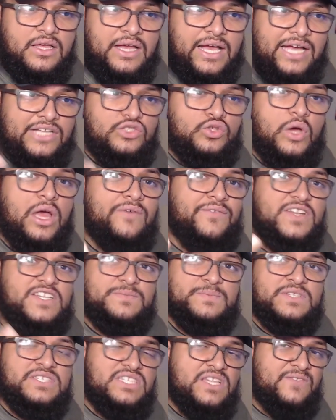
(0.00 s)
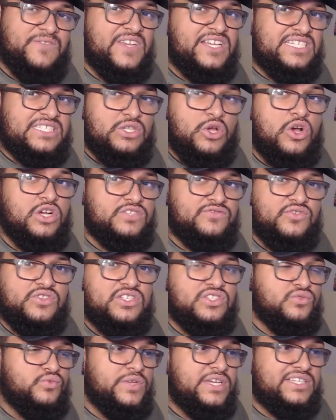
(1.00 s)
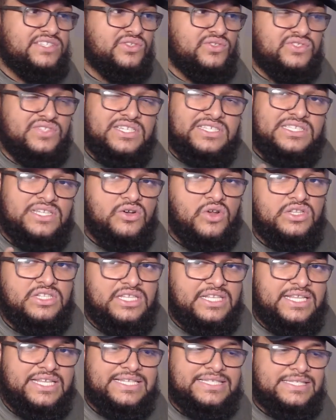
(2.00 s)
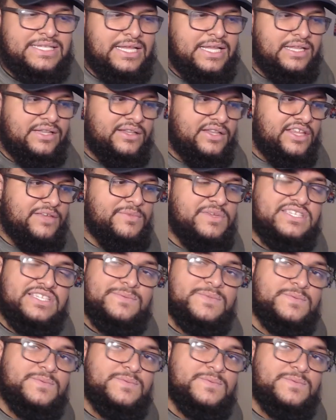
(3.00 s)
I don't have any specific songs for this week. So since they're on the list, leave me some